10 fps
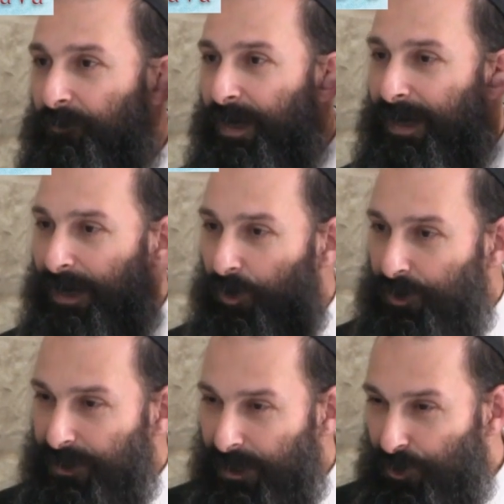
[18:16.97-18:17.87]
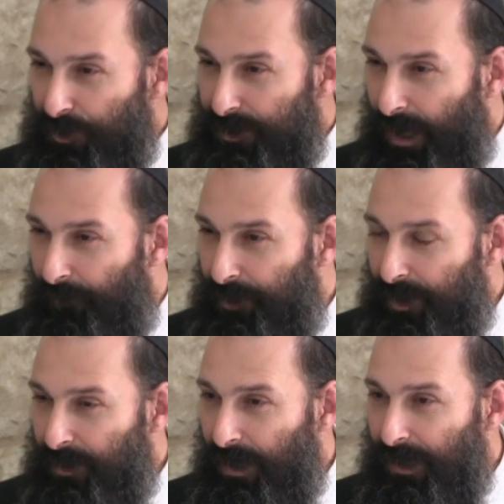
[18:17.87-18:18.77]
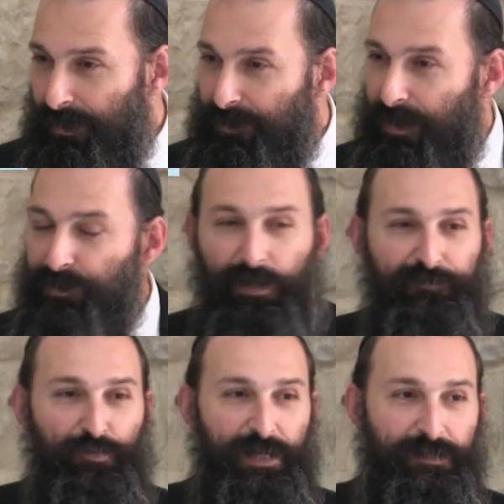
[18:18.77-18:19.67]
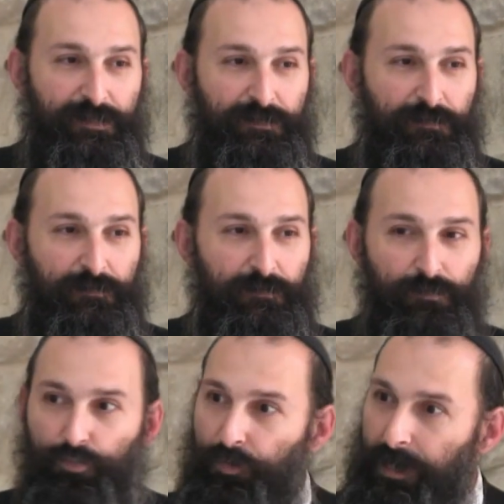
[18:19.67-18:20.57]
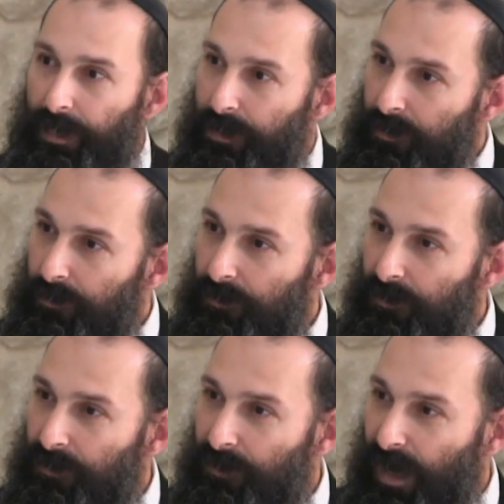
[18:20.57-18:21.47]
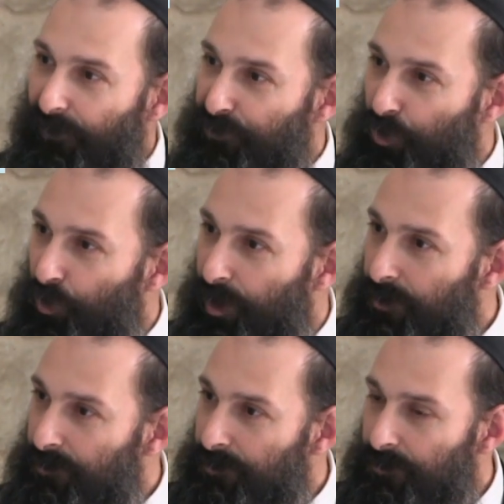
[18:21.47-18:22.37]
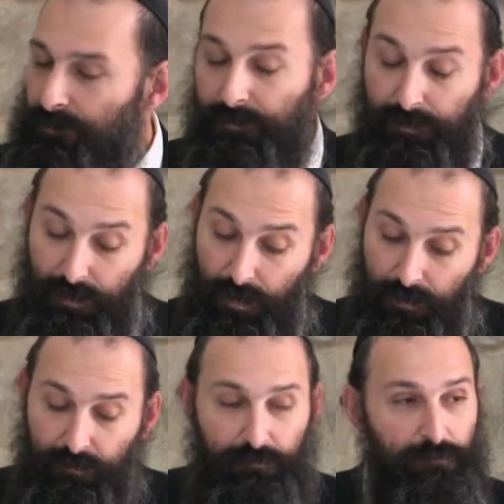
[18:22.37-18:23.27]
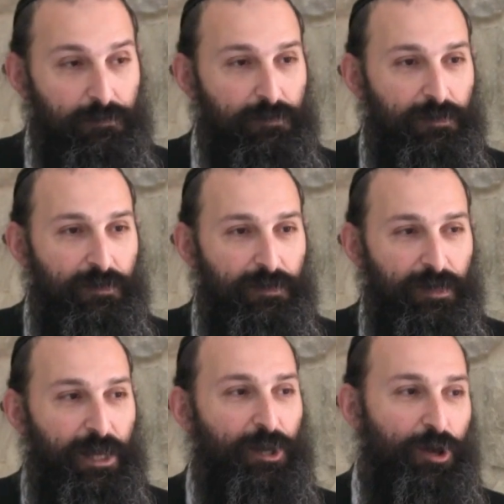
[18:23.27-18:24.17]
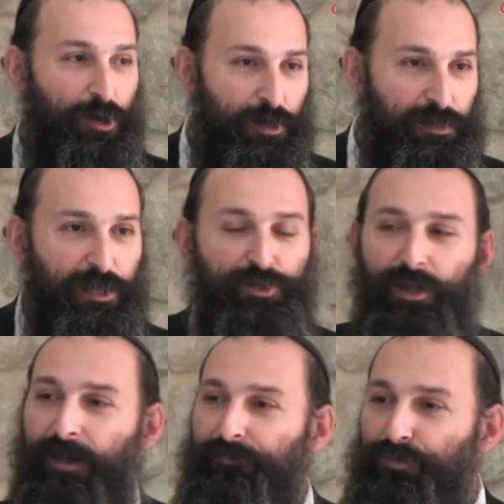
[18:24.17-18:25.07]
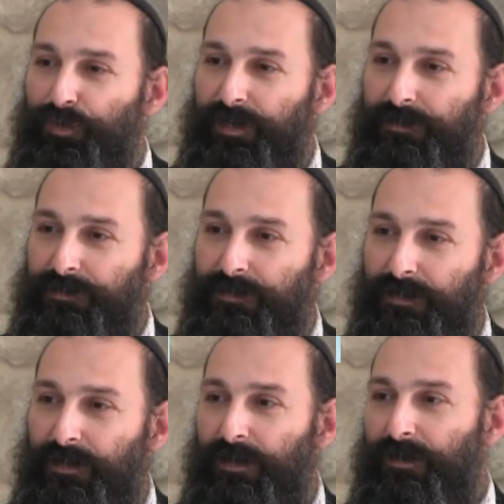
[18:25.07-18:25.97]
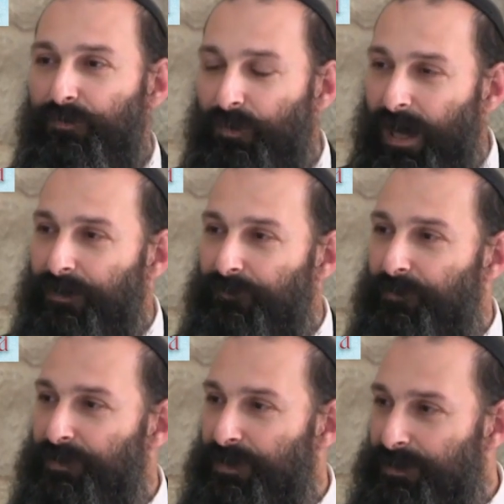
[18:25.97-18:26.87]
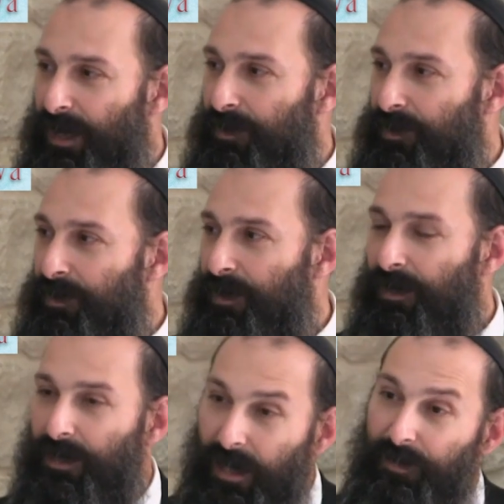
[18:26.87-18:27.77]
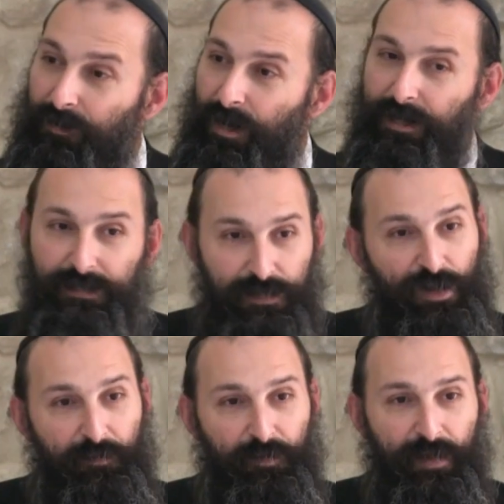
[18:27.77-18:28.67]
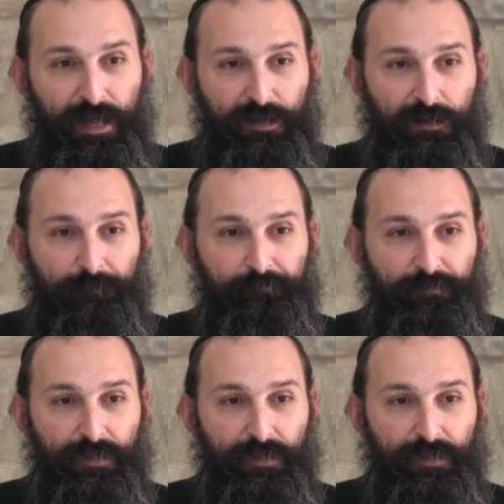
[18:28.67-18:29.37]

but he looks at her stomach and he says, you have twins. Really? I have twins? Yeah. And not only that you have twins, one of them is a tzaddik and another one is a troublemaker.